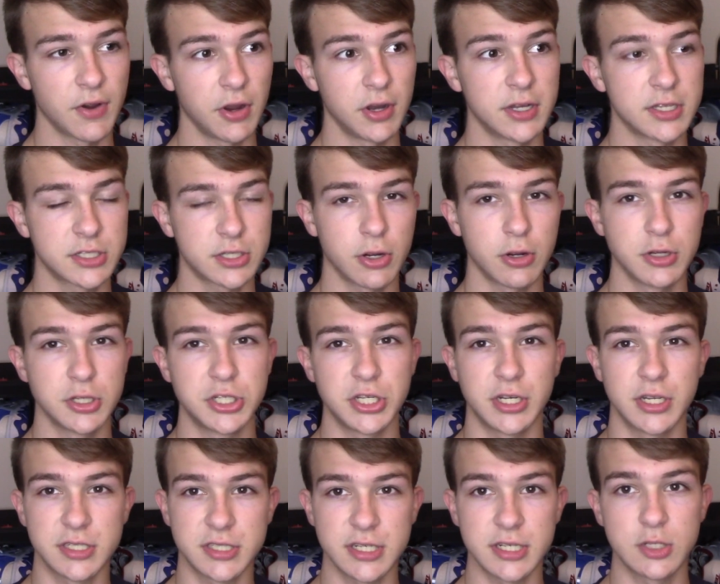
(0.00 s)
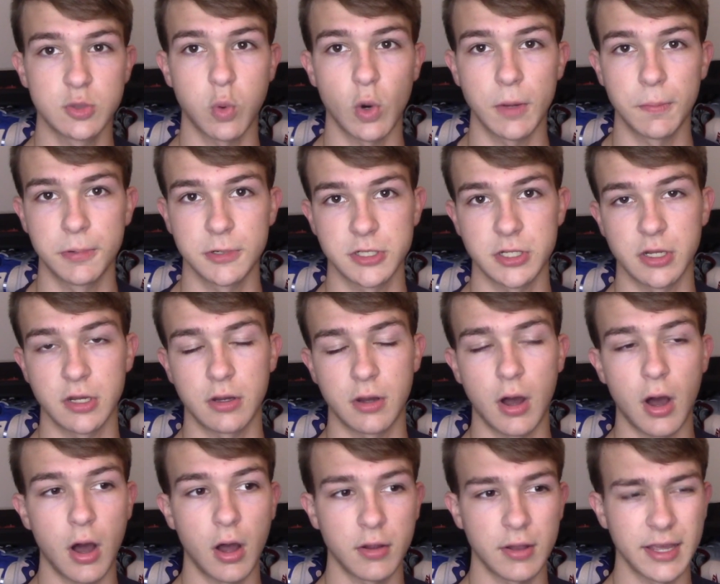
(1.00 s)
discouraging to see 20%
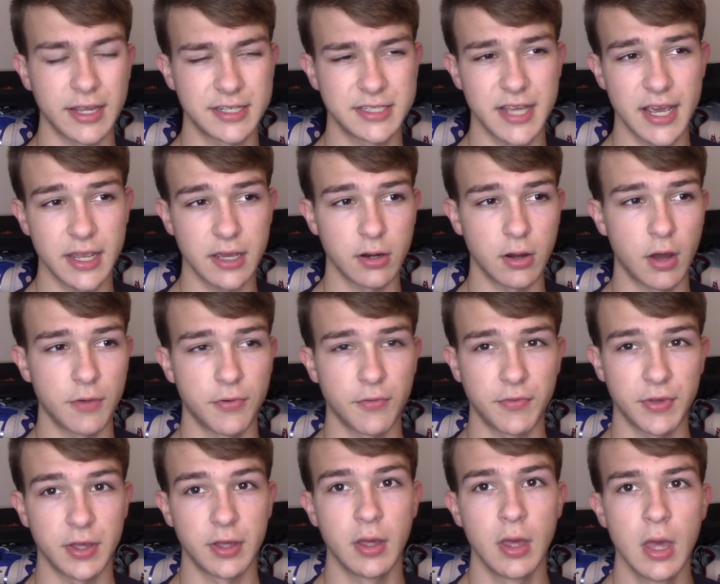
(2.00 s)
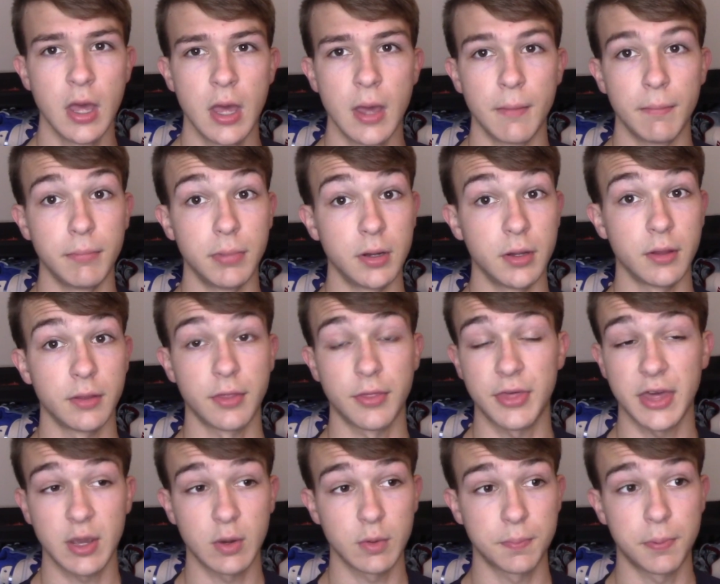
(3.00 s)
off, like, taken off of it. But the
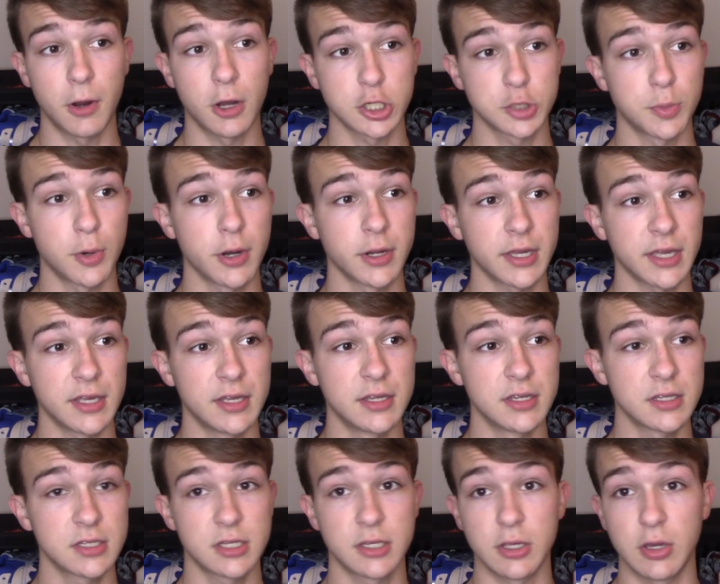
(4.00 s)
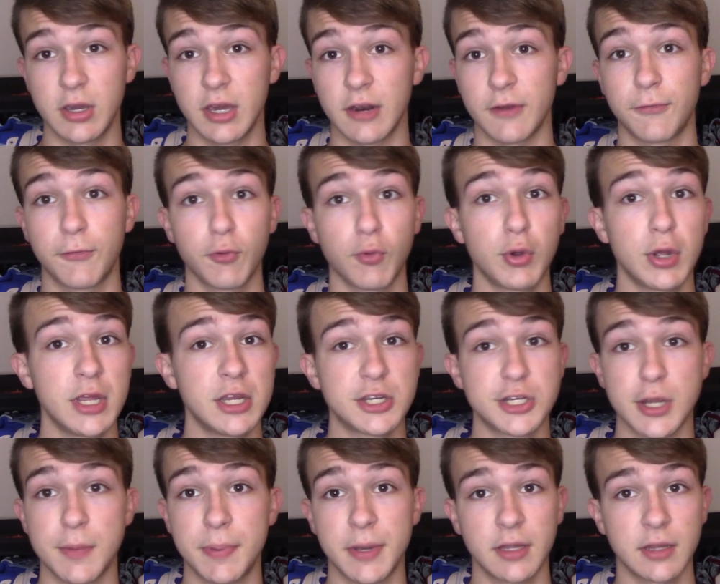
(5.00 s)
thing with Poshmark is you get a free
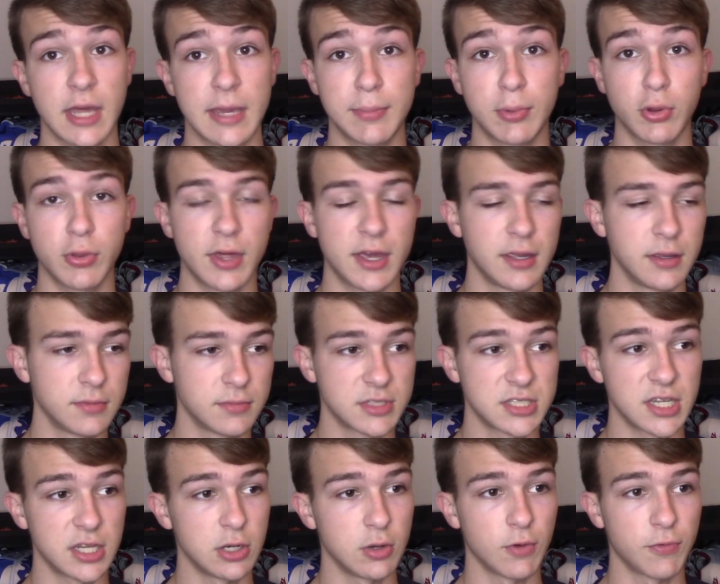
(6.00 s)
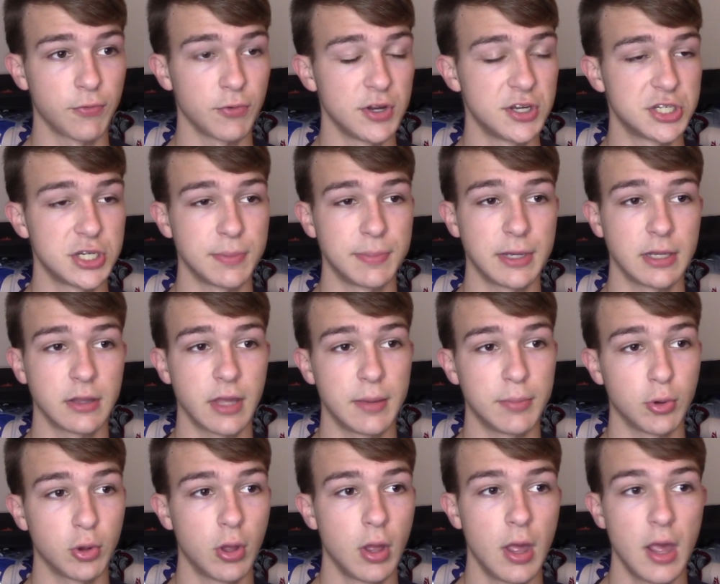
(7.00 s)
shipping label. They send you a free shipping
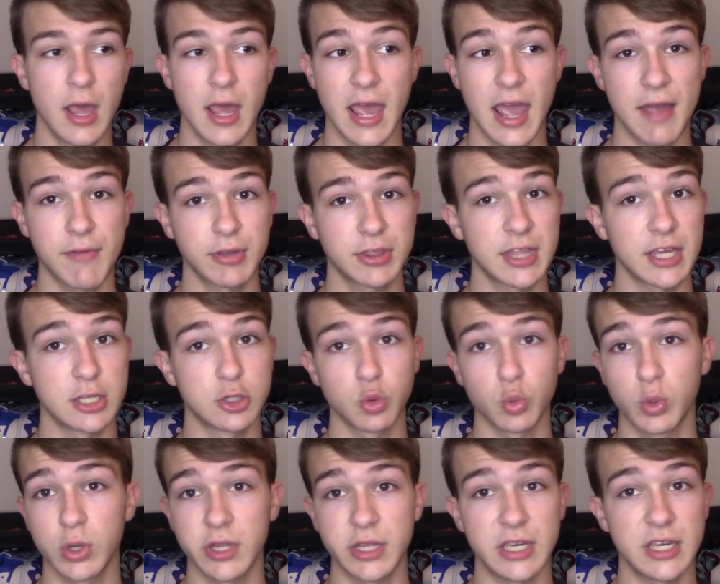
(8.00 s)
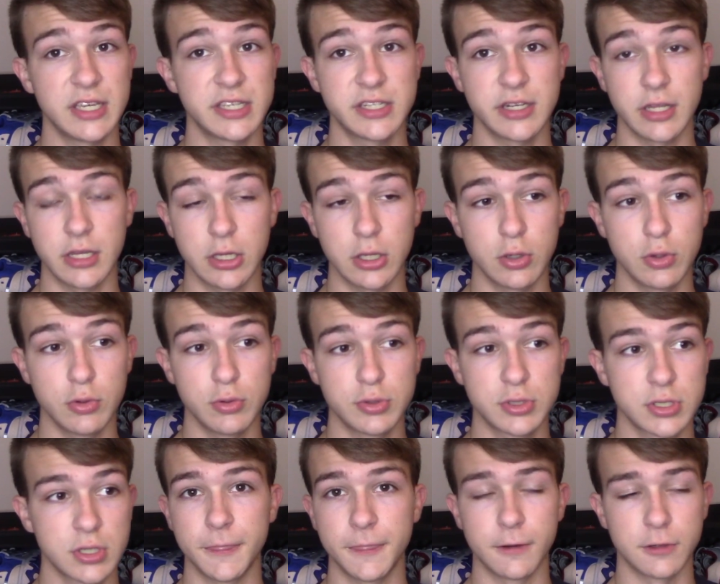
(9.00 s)
label. Everything's really easy to
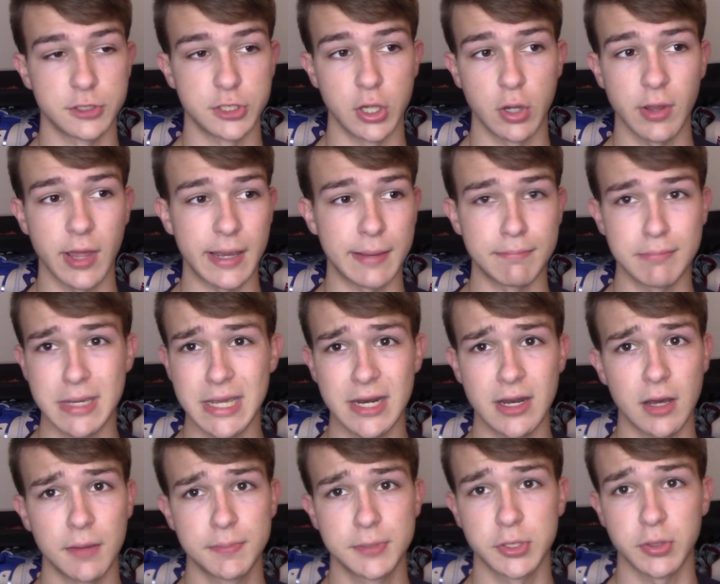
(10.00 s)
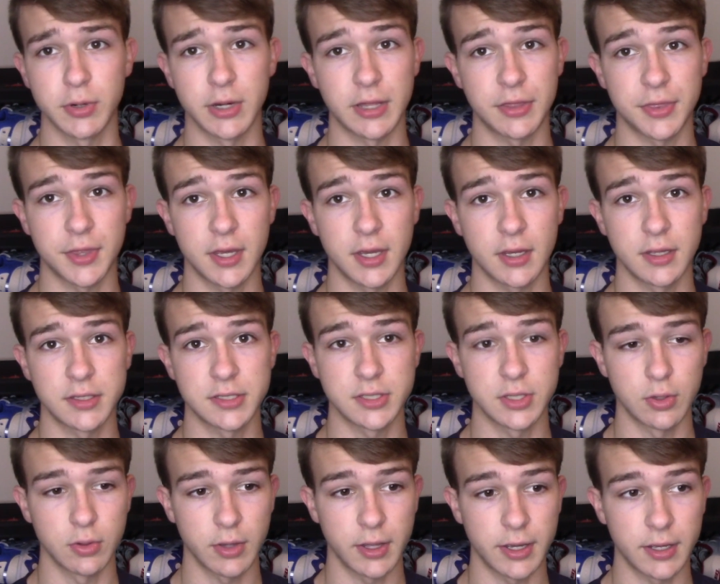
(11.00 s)
use. There's no like meetups or anything.
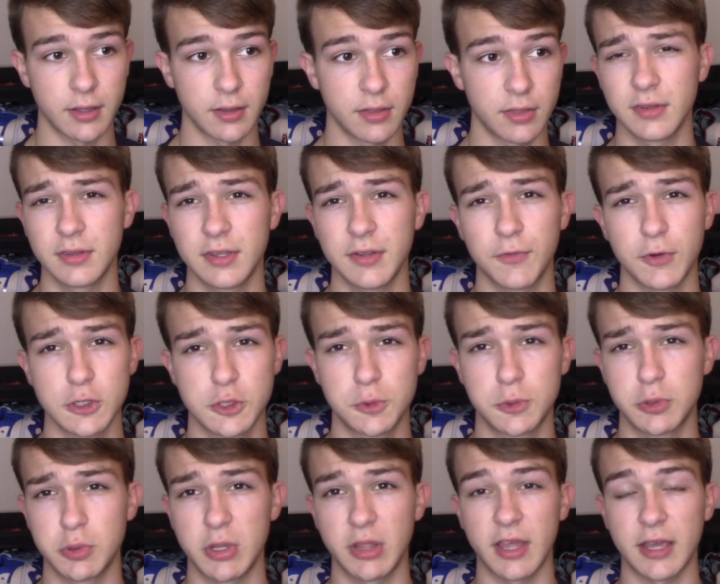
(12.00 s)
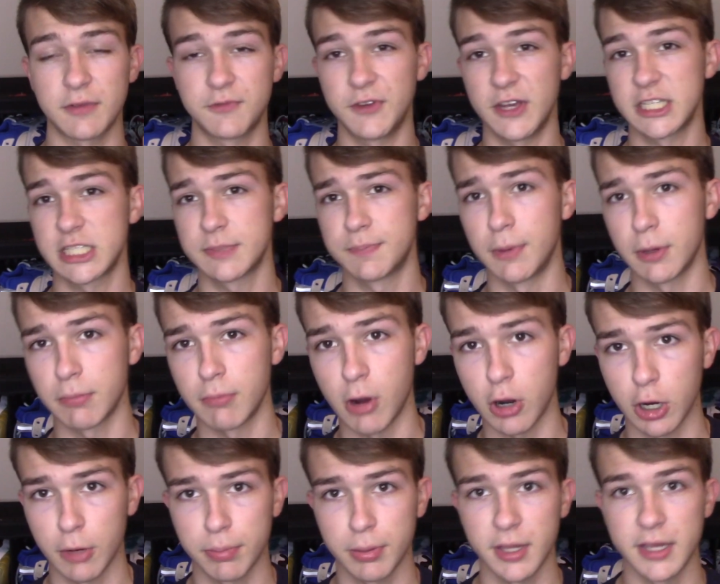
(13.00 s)
So like, the difference between like Facebook
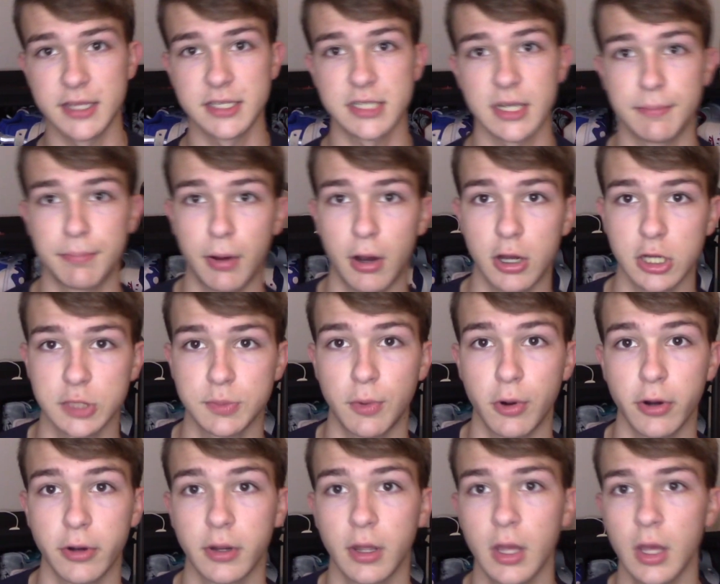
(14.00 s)
Marketplace and Poshmark